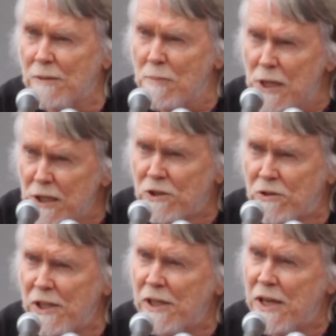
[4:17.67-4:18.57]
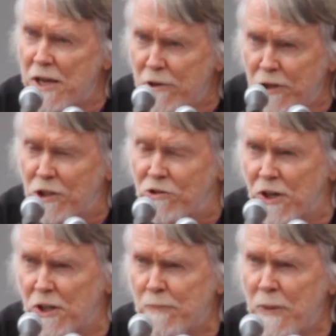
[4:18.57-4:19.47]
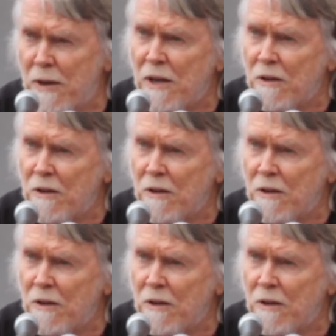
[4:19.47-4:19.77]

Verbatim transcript: a military aerodrome,